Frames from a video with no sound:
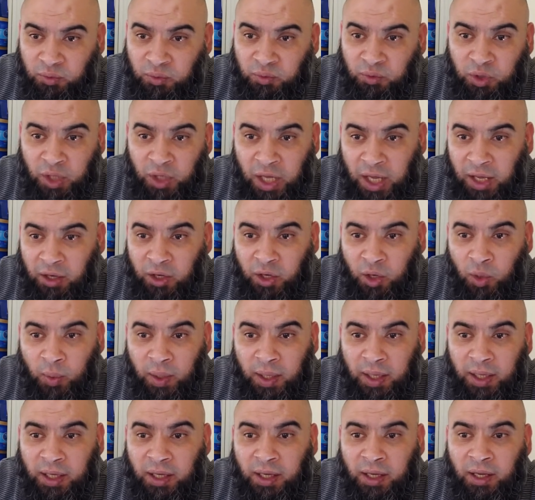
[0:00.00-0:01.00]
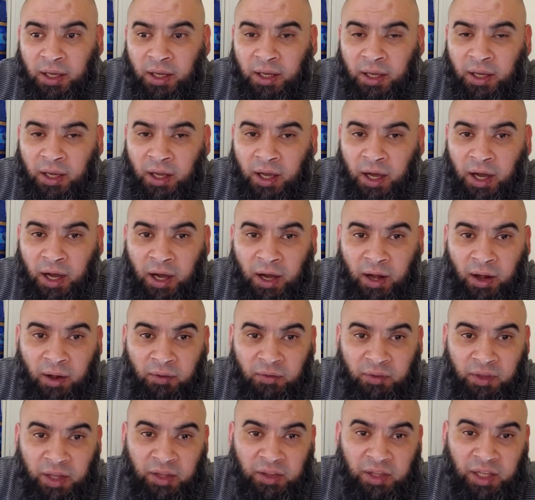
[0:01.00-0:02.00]
not knowing
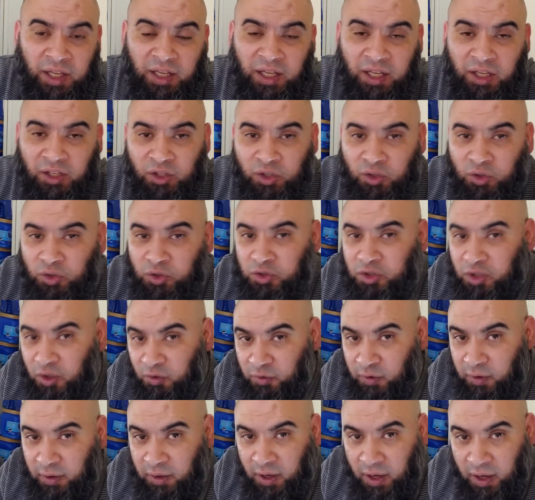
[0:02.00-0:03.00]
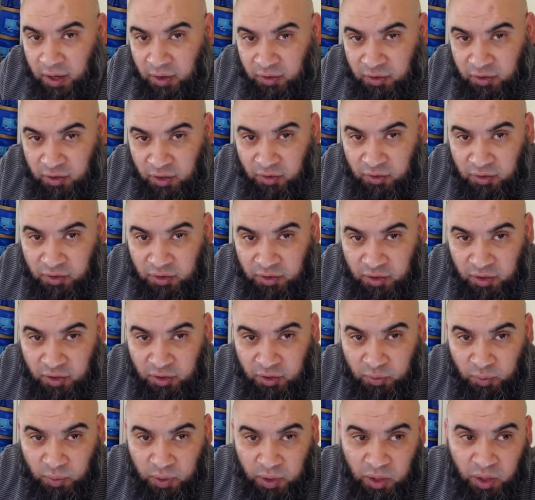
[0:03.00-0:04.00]
that they can use different kind of
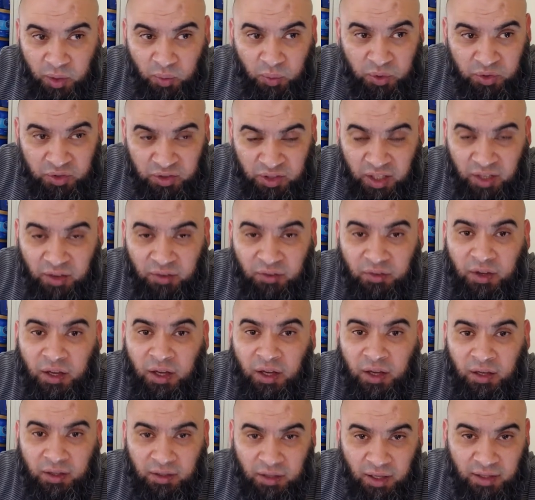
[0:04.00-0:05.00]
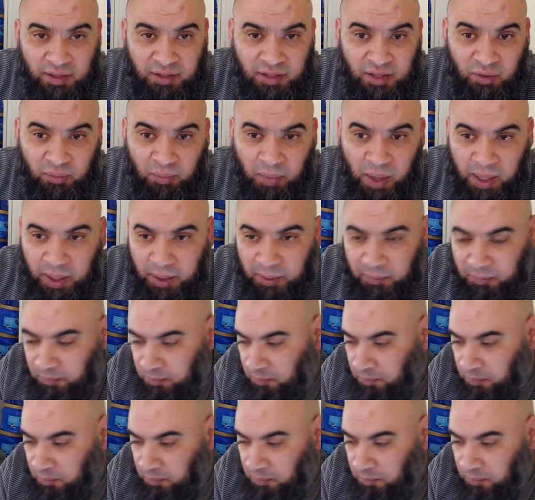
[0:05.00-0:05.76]
services where they will save tons of money.